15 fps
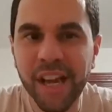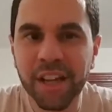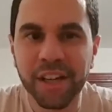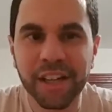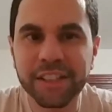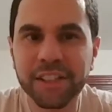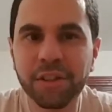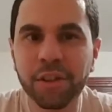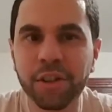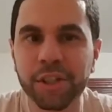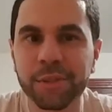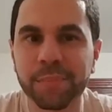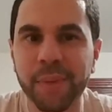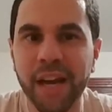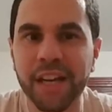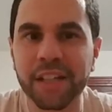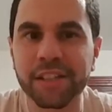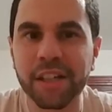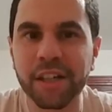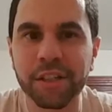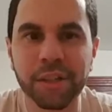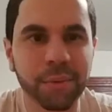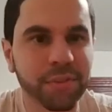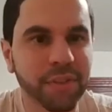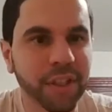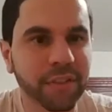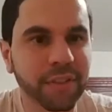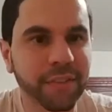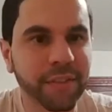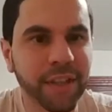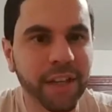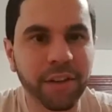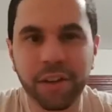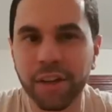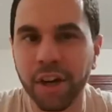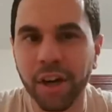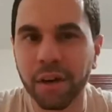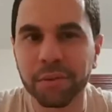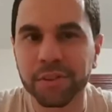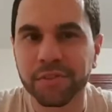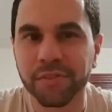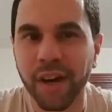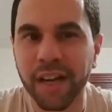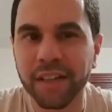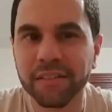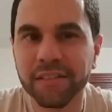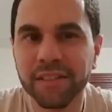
And it didn't hurt as bad as you would think, Flipinator. No, it was fine.